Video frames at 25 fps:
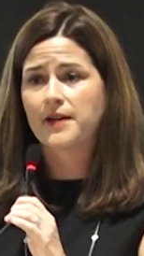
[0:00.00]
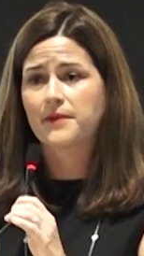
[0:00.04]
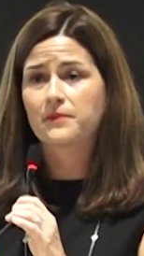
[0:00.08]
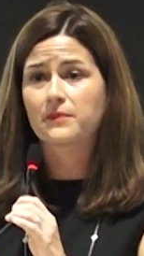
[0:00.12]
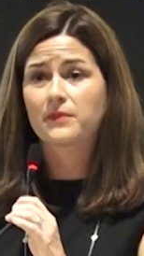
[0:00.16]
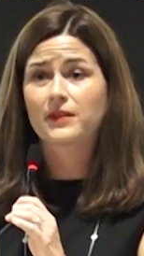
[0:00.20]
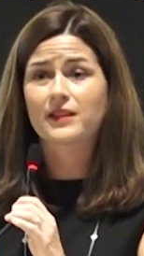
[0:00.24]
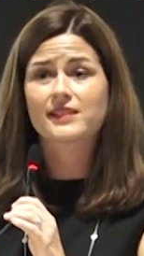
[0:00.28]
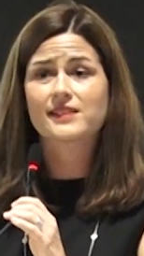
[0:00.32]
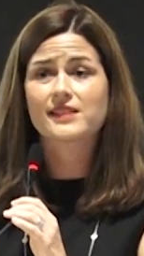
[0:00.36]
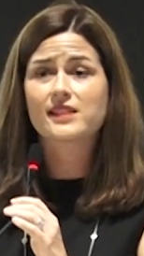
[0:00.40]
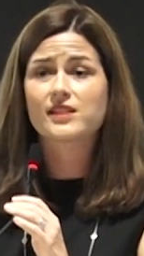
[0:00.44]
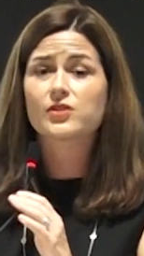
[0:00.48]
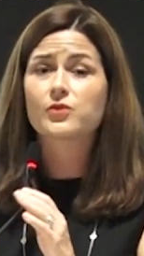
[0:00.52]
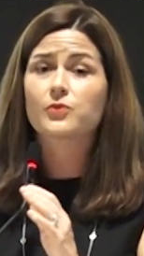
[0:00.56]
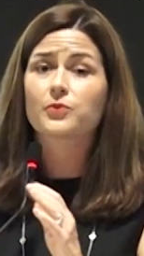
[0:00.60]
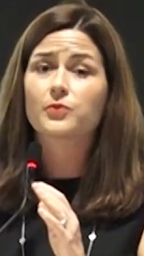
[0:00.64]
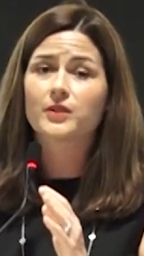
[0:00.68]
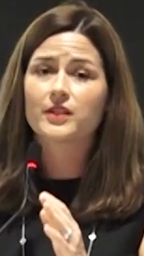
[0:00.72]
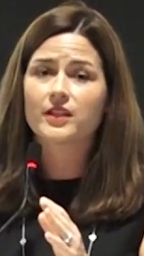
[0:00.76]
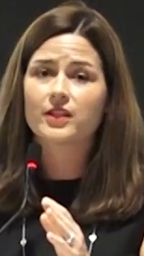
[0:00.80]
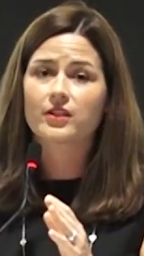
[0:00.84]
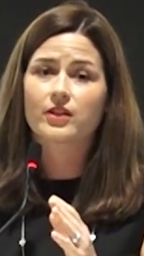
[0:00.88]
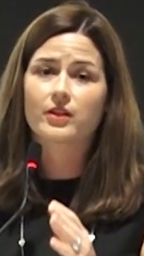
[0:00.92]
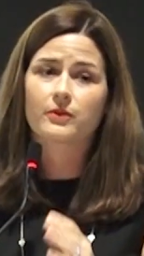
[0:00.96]
because it's a
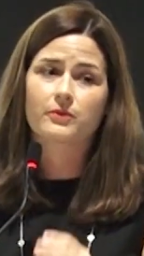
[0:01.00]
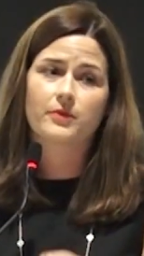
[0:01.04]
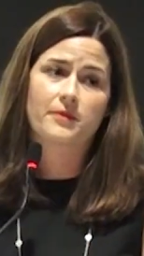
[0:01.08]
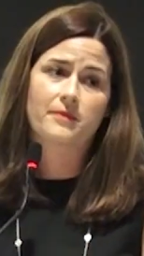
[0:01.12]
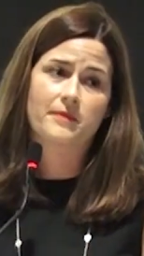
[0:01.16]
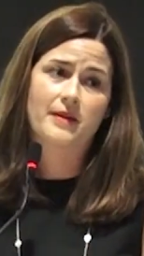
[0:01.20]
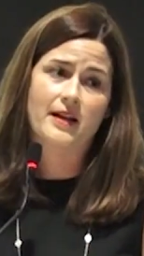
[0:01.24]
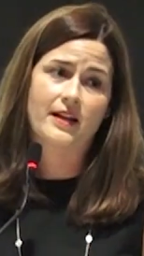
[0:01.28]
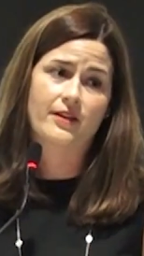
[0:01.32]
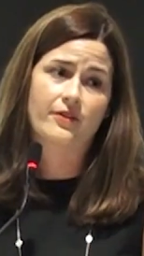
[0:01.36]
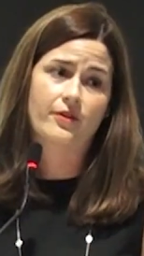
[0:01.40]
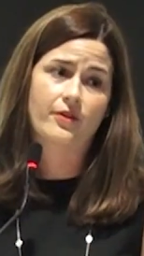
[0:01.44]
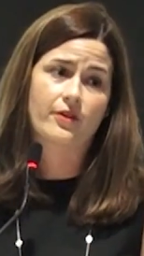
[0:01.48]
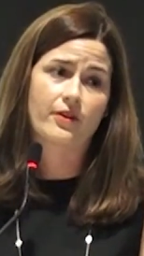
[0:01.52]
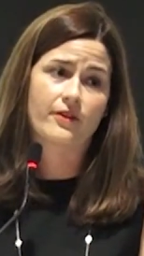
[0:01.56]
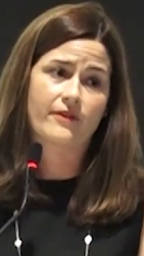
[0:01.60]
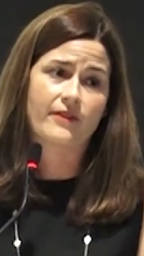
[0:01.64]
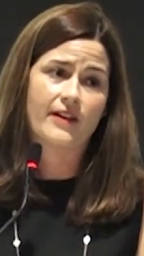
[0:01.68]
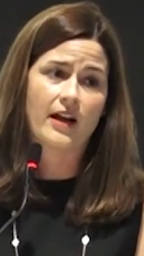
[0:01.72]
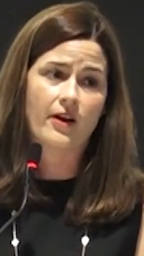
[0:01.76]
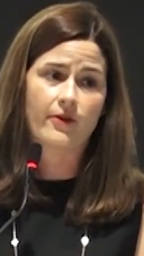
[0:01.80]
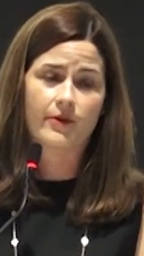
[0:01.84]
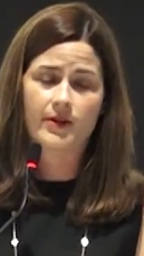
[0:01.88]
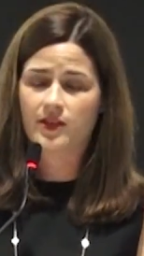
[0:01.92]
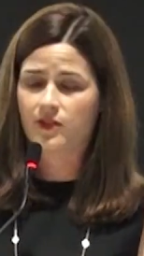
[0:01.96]
really good reminder of
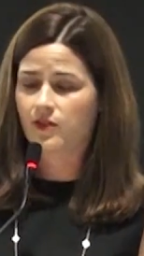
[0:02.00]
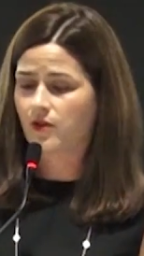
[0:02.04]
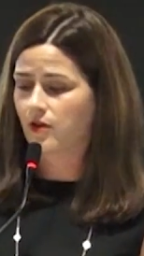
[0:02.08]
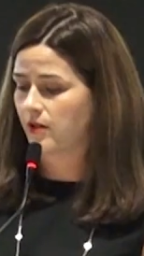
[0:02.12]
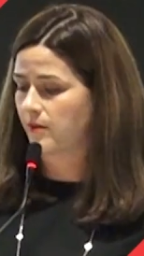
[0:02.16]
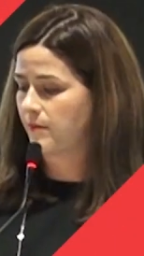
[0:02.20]
how he thought